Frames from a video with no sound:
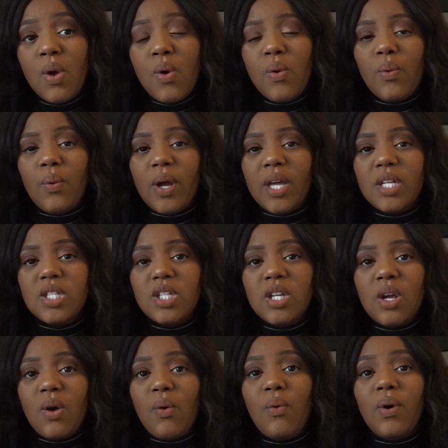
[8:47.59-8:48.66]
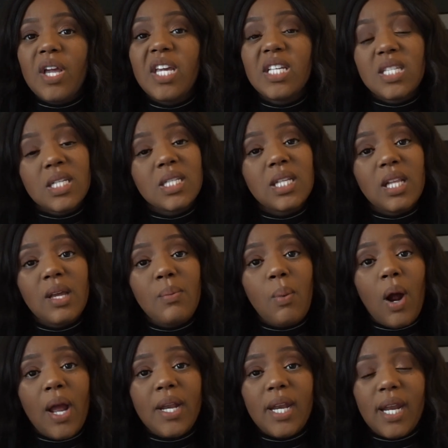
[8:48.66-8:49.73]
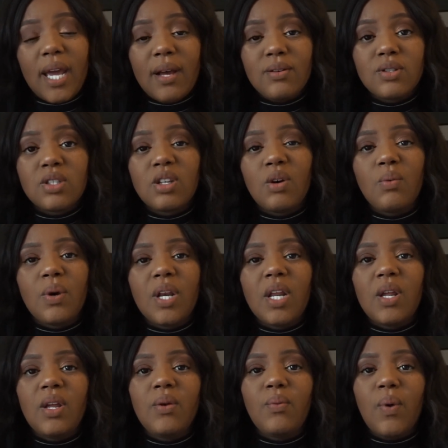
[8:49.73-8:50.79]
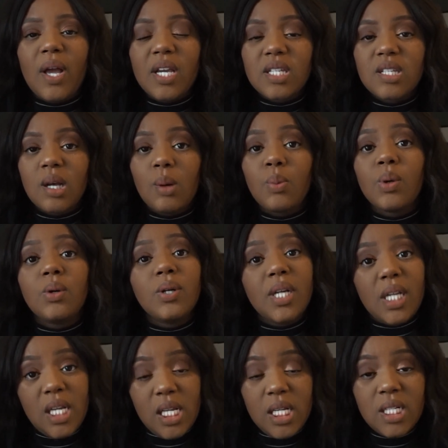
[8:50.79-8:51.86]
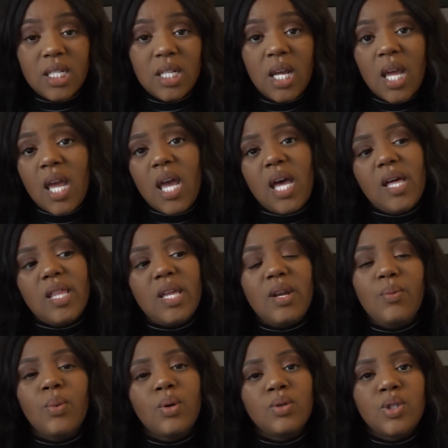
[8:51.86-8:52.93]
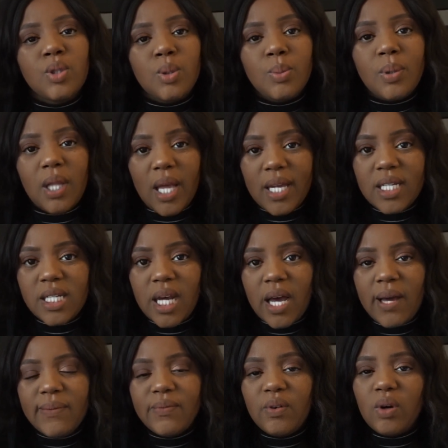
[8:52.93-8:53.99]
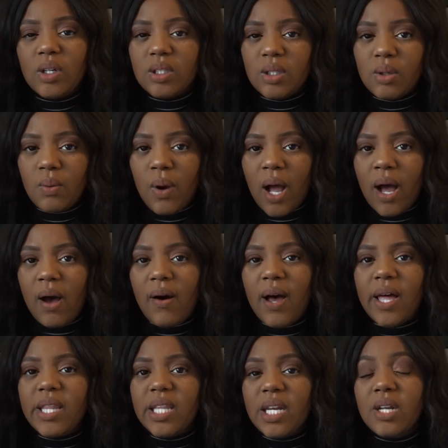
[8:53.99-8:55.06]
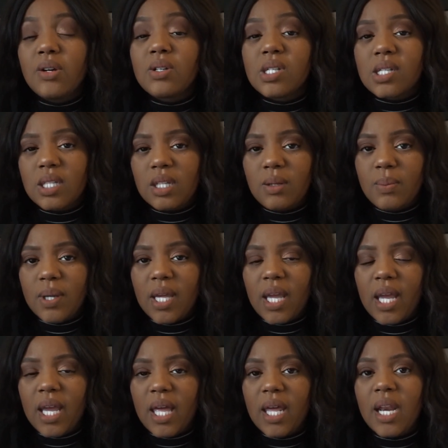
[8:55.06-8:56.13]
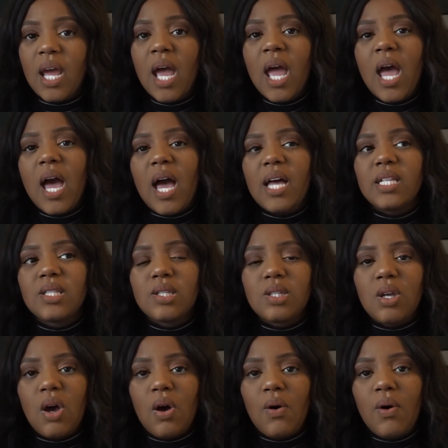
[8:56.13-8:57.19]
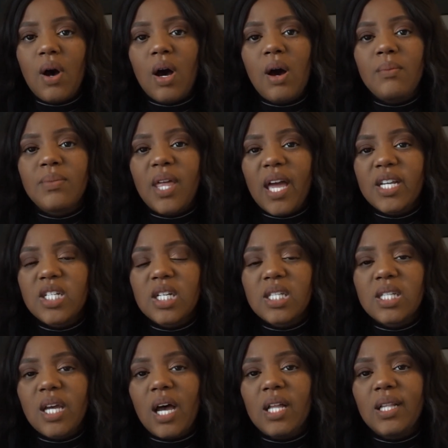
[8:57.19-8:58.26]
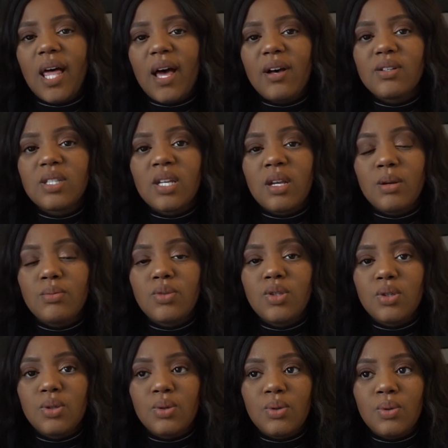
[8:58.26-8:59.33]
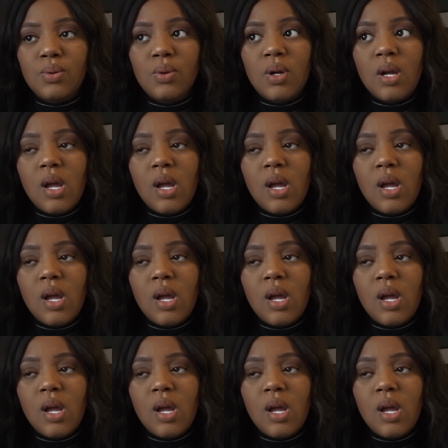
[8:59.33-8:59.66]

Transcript: which he's asleep right now, so when he wakes up we'll eat, and then we'll do playtime for a little while, and then he'll sleep again. And so that just allows him to